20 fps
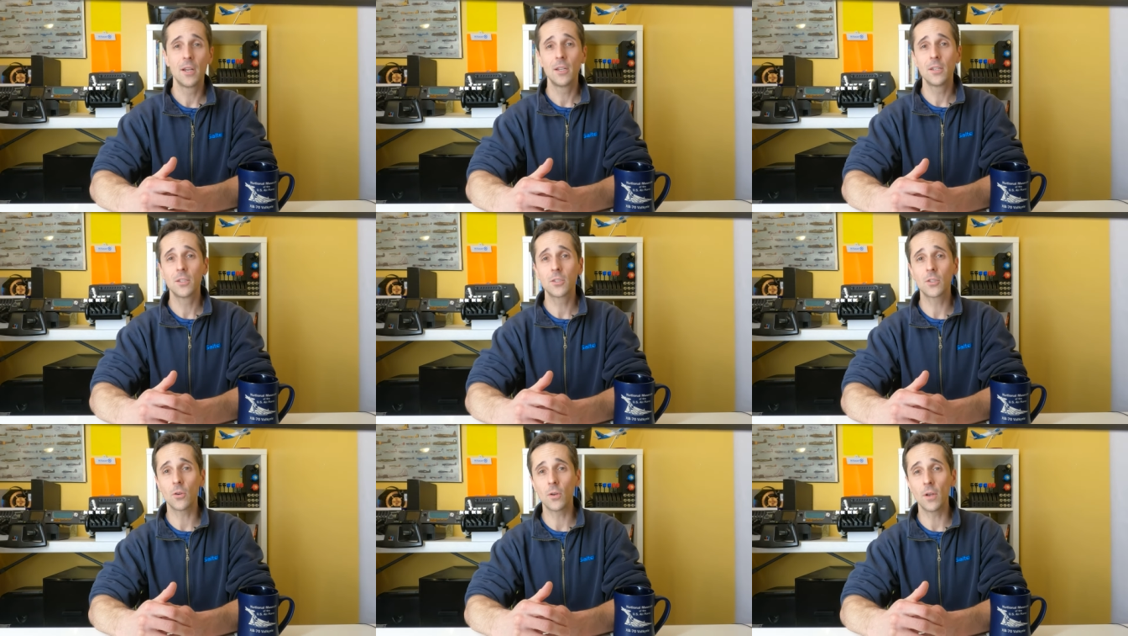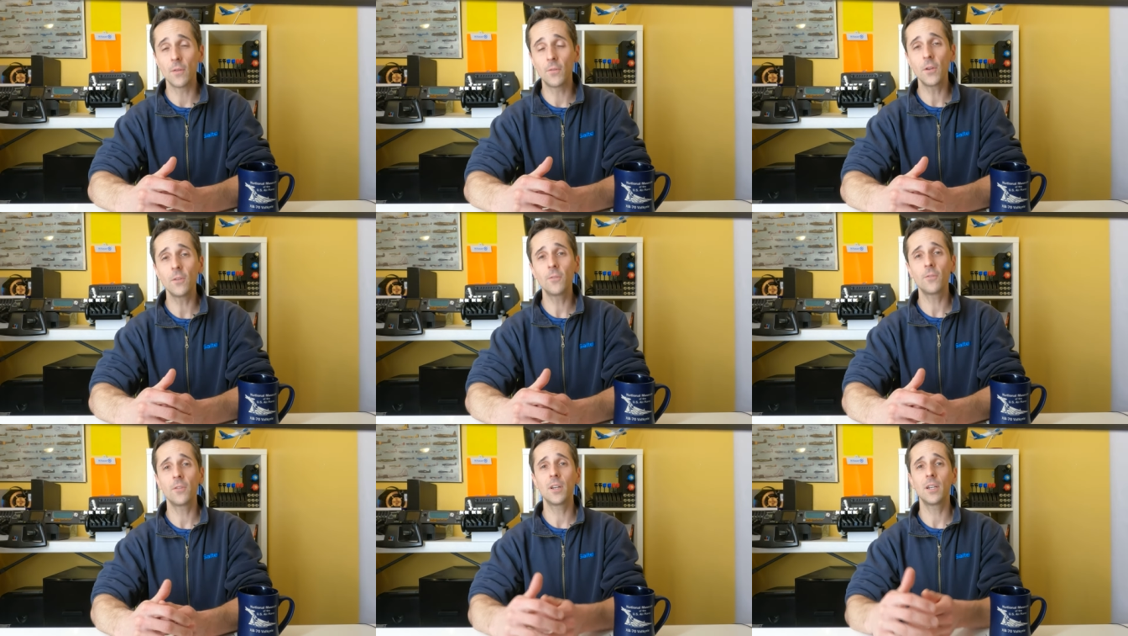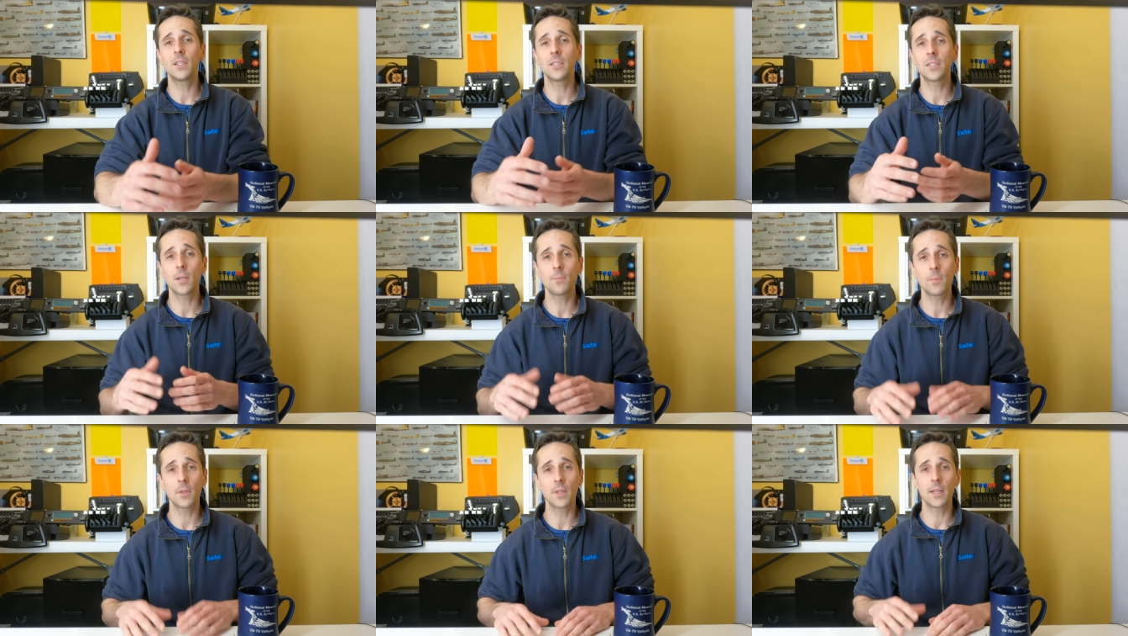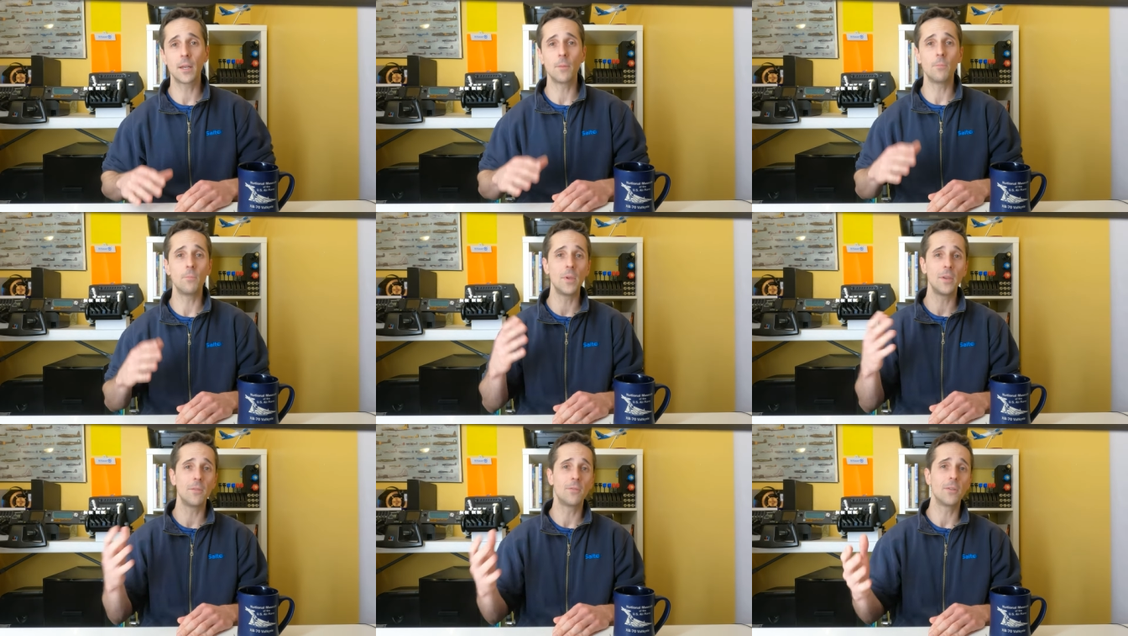So if you're flying something like a
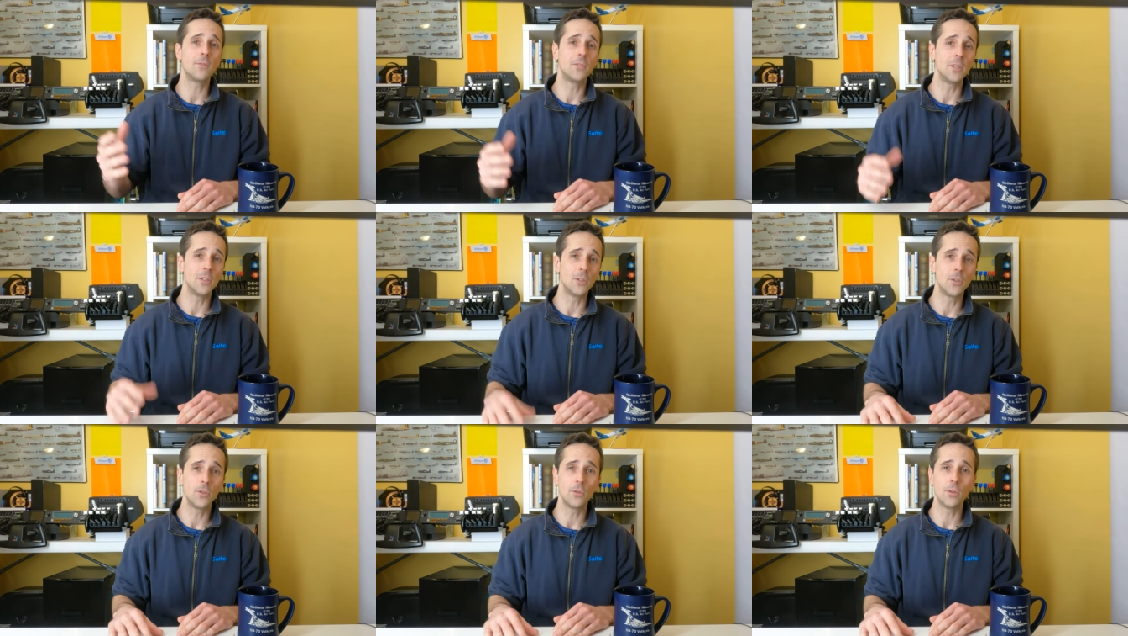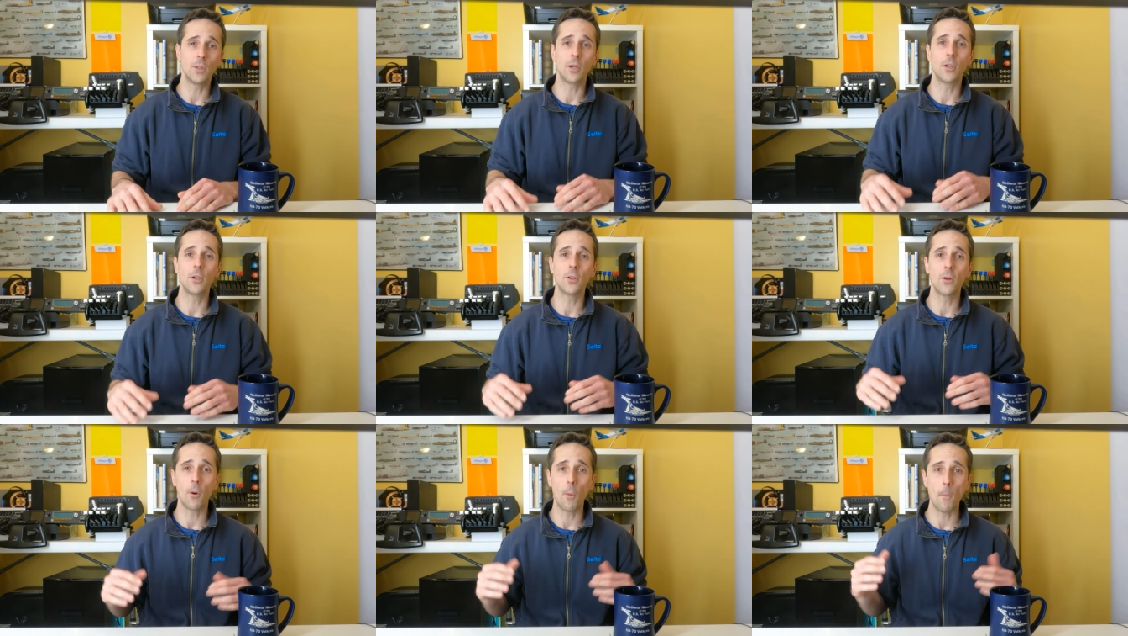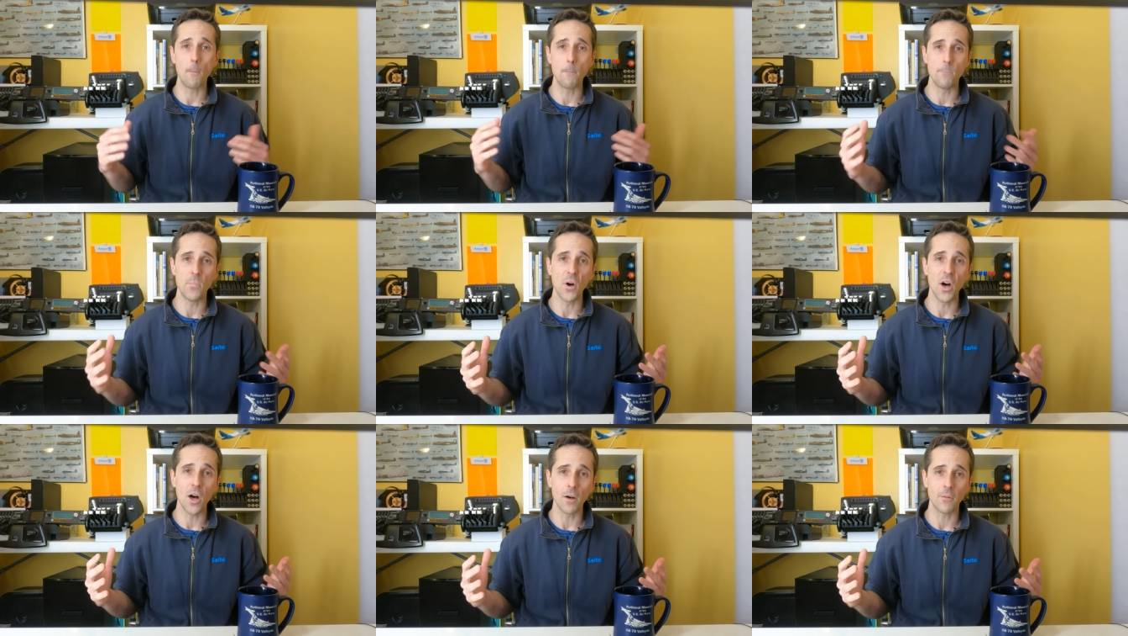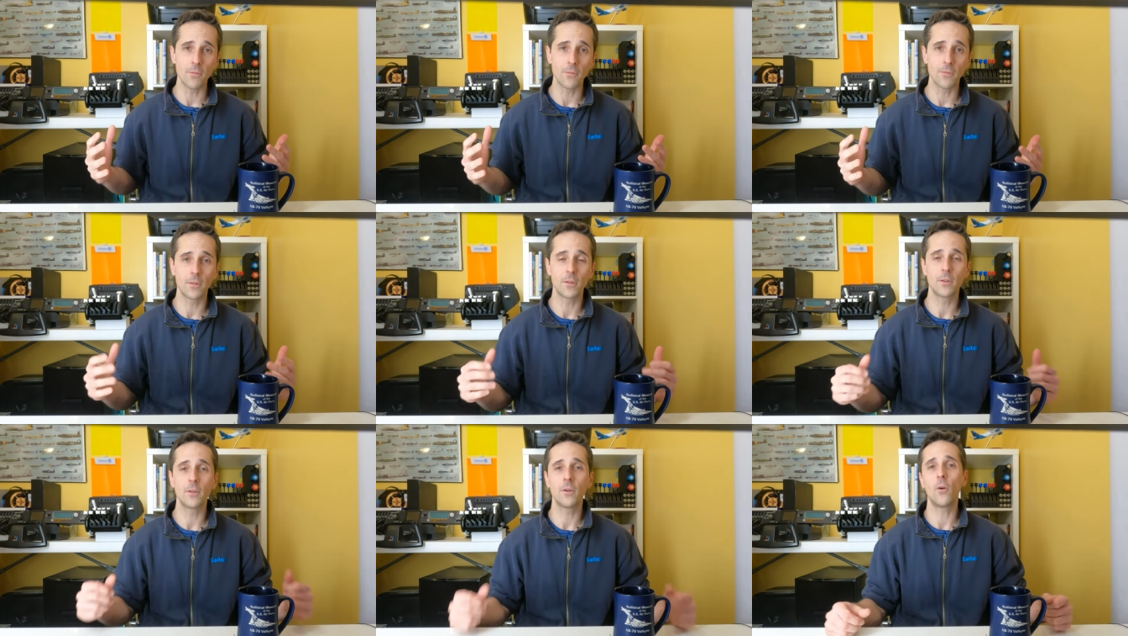B 52, the good old buff,